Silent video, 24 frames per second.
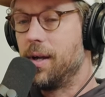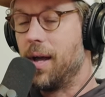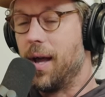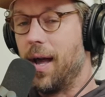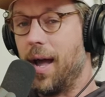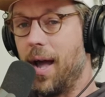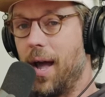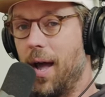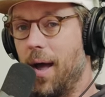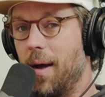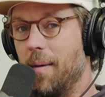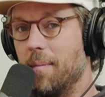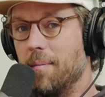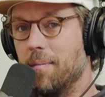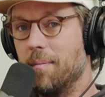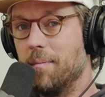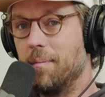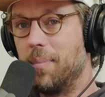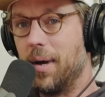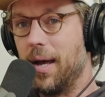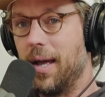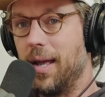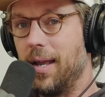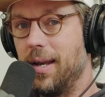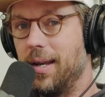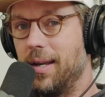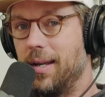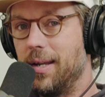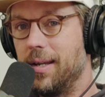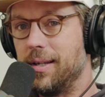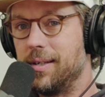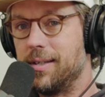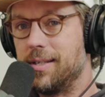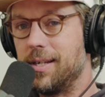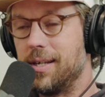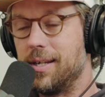Um, but
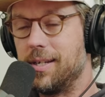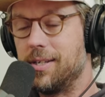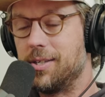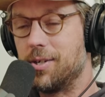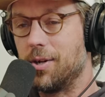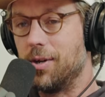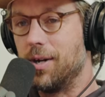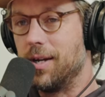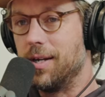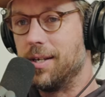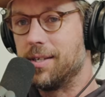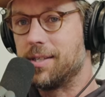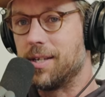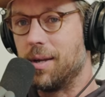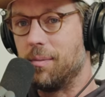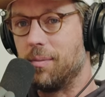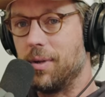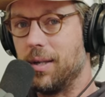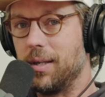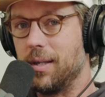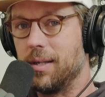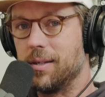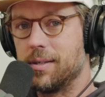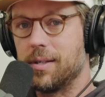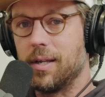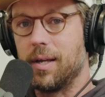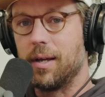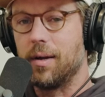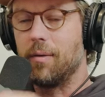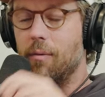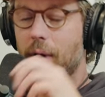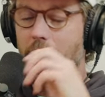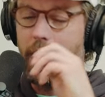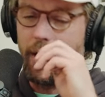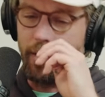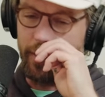it did turn into something that's
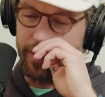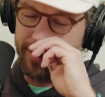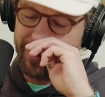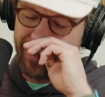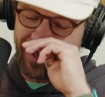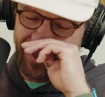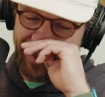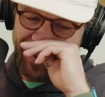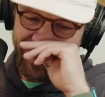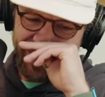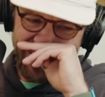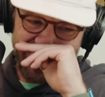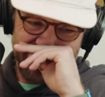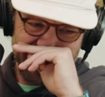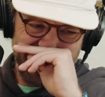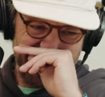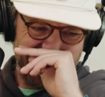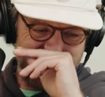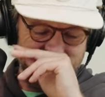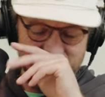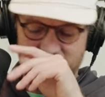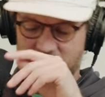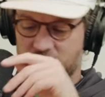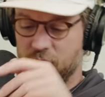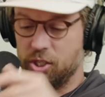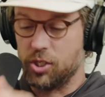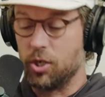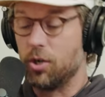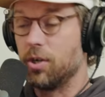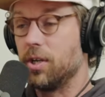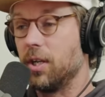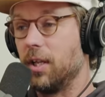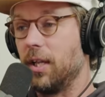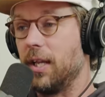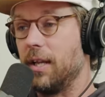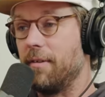like, wow, it's like it's it's
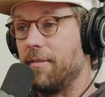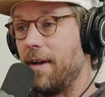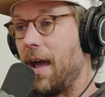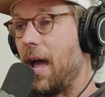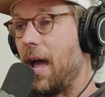certainly